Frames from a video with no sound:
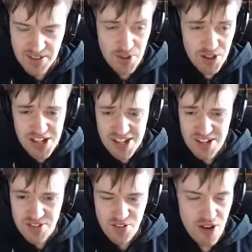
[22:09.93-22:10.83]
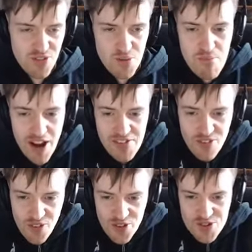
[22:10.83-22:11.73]
Really? After we paid
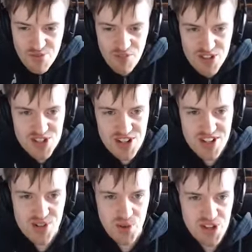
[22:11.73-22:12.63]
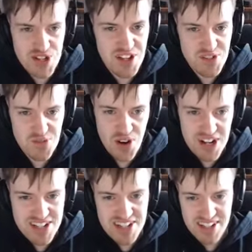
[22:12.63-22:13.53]
for all those bumper stickers, you want to take us
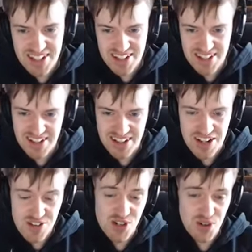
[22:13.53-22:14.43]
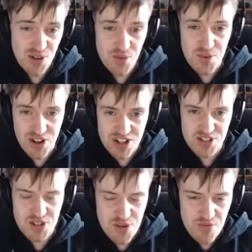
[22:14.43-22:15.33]
right? Are you sure? We're
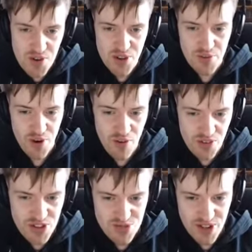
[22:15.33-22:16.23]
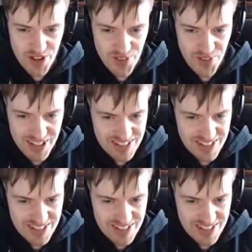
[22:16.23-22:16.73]
actually doing really well with this vehicle.